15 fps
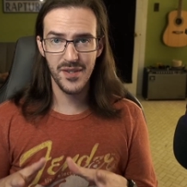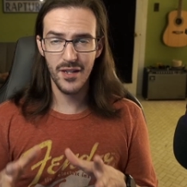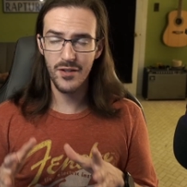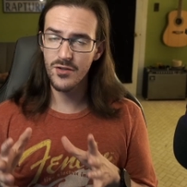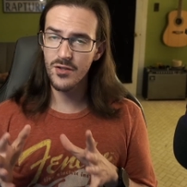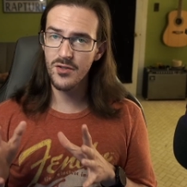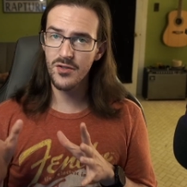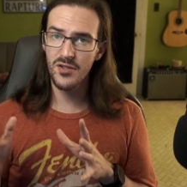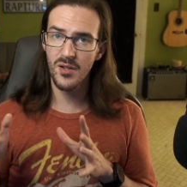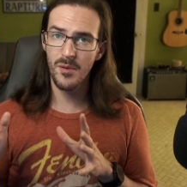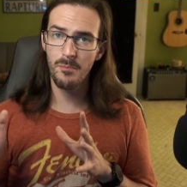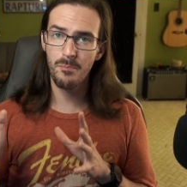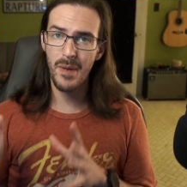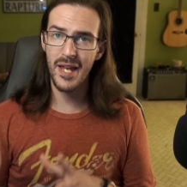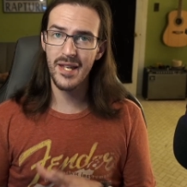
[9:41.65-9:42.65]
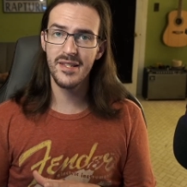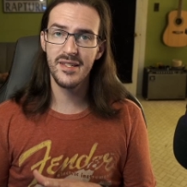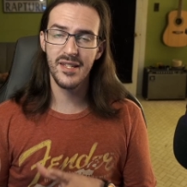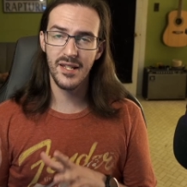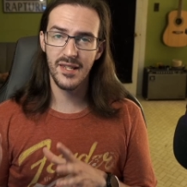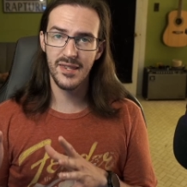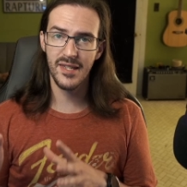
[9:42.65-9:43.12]
these are some
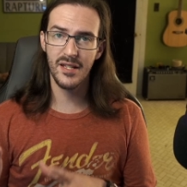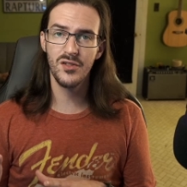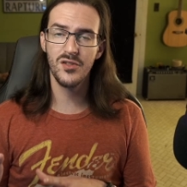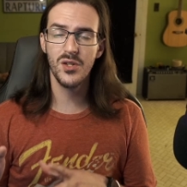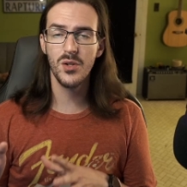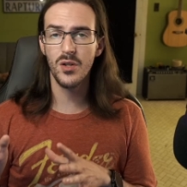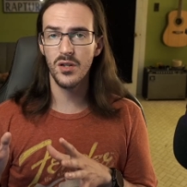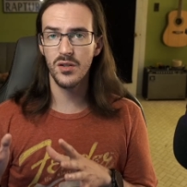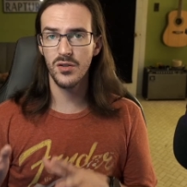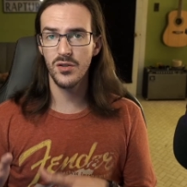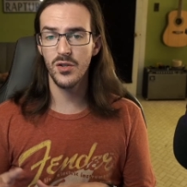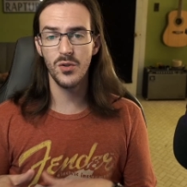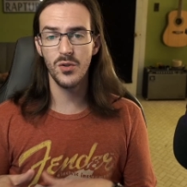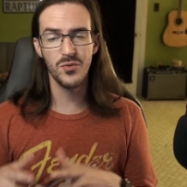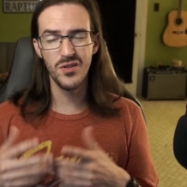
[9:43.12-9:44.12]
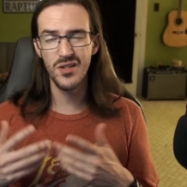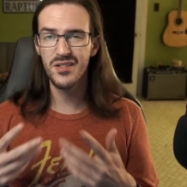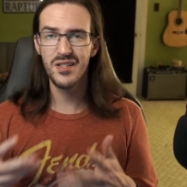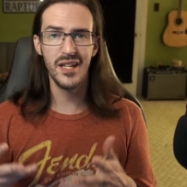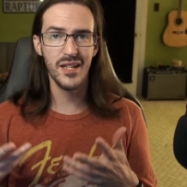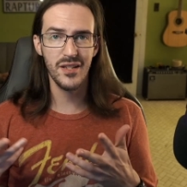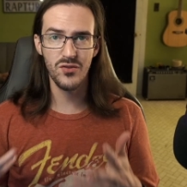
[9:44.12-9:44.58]
basic things you can do
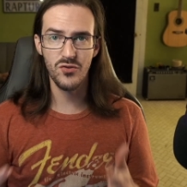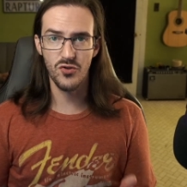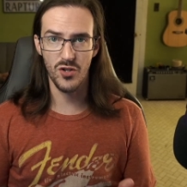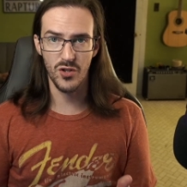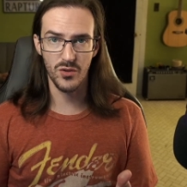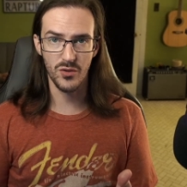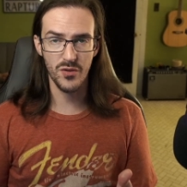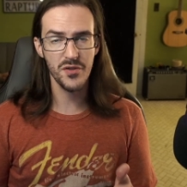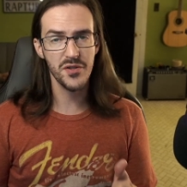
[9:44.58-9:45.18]
just in general.